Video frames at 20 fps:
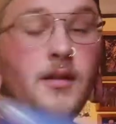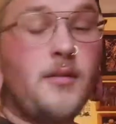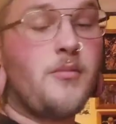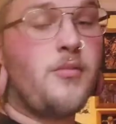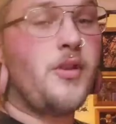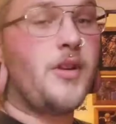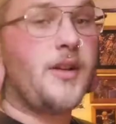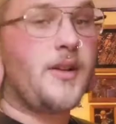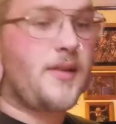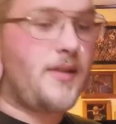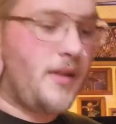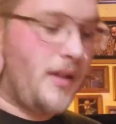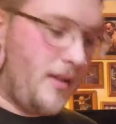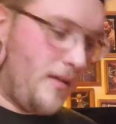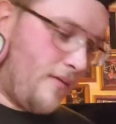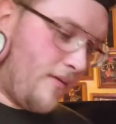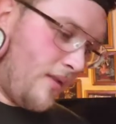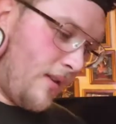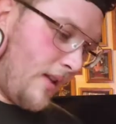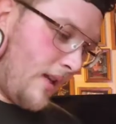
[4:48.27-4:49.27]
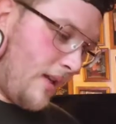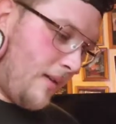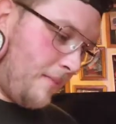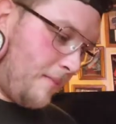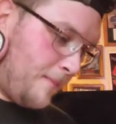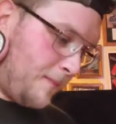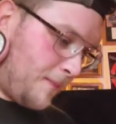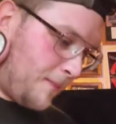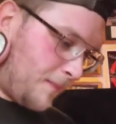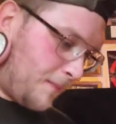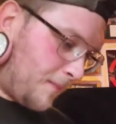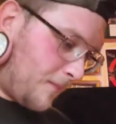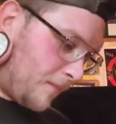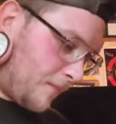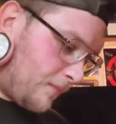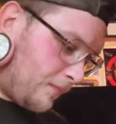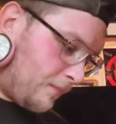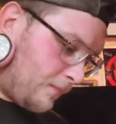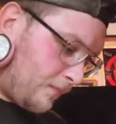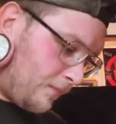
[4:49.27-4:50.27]
Pretty excited for that.
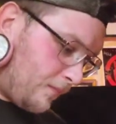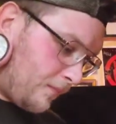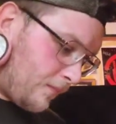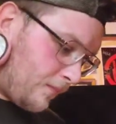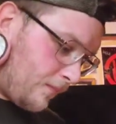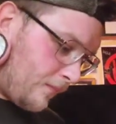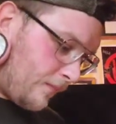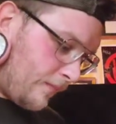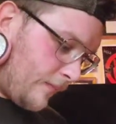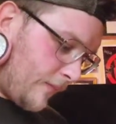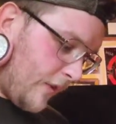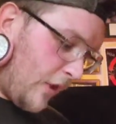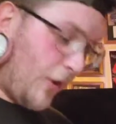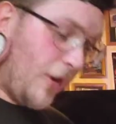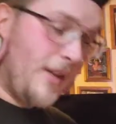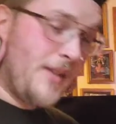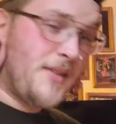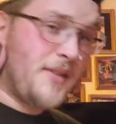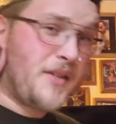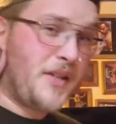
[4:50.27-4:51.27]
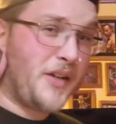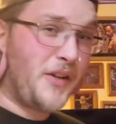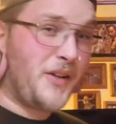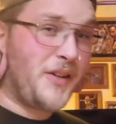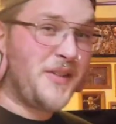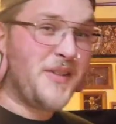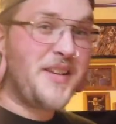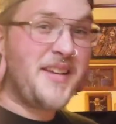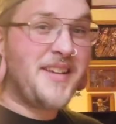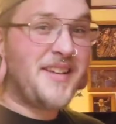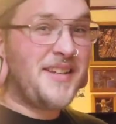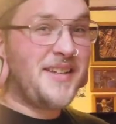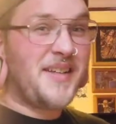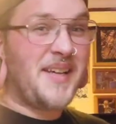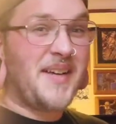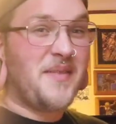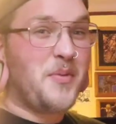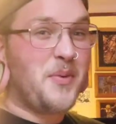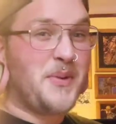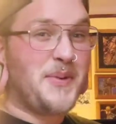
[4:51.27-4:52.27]
Great series.
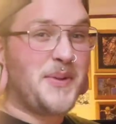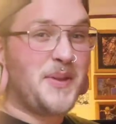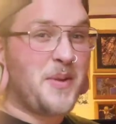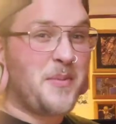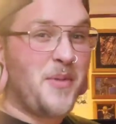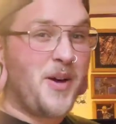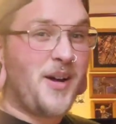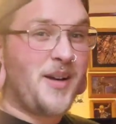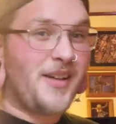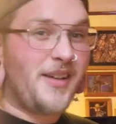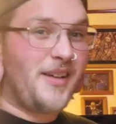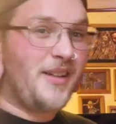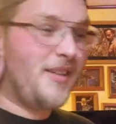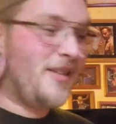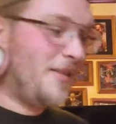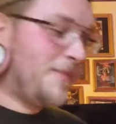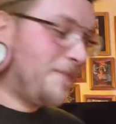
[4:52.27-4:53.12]
Have most of the manga.